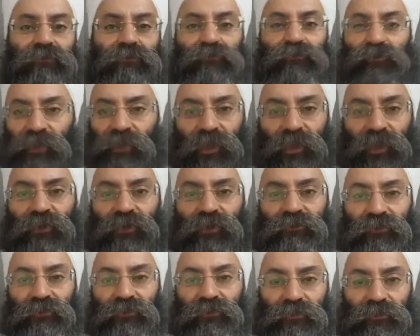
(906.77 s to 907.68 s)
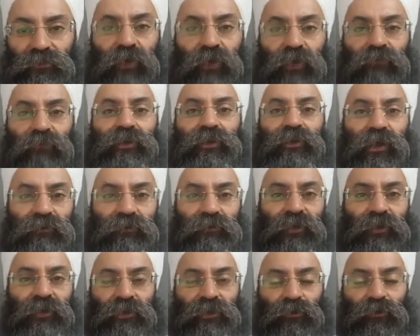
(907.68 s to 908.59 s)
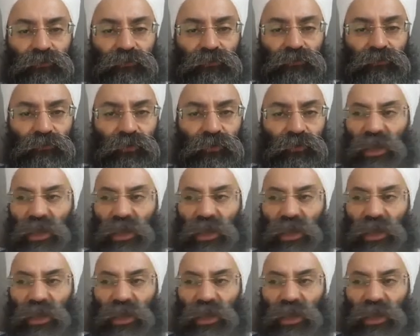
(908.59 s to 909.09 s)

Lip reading: for the ages. Ravan had went also.